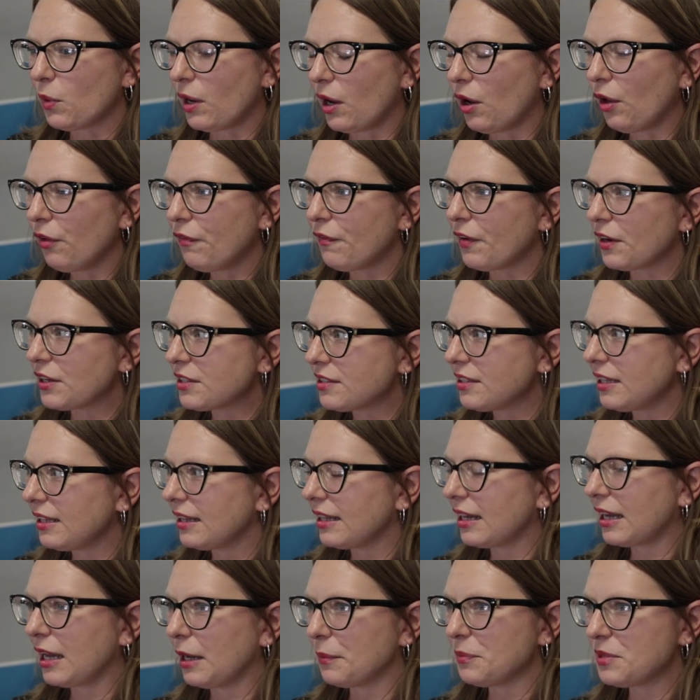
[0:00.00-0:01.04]
Well, first
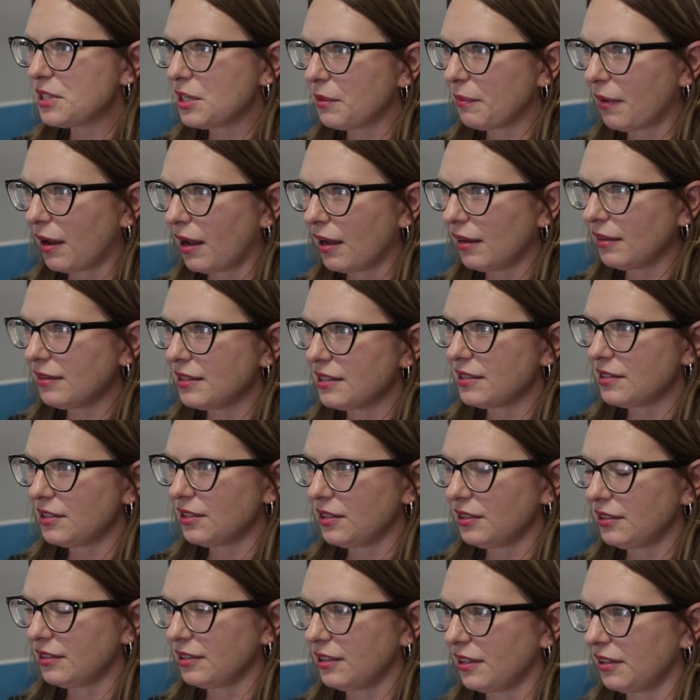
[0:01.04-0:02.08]
thing that comes to mind is,
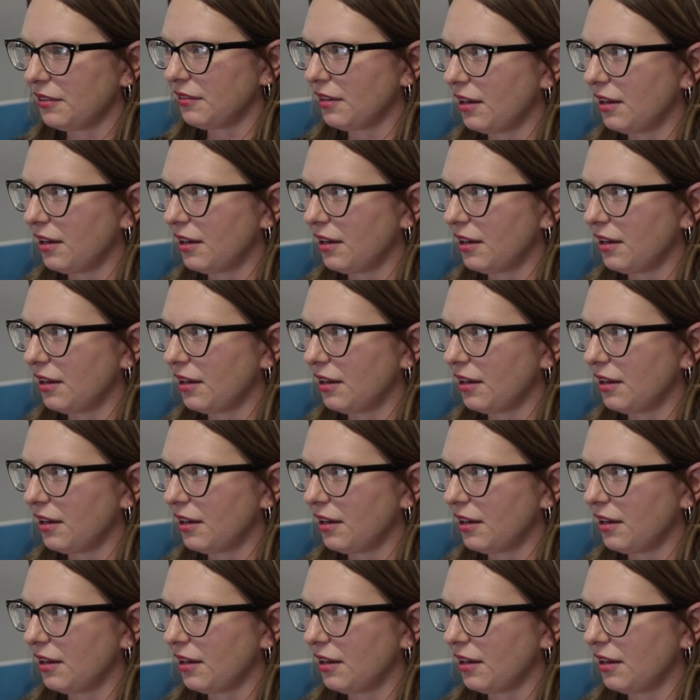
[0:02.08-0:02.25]
you know,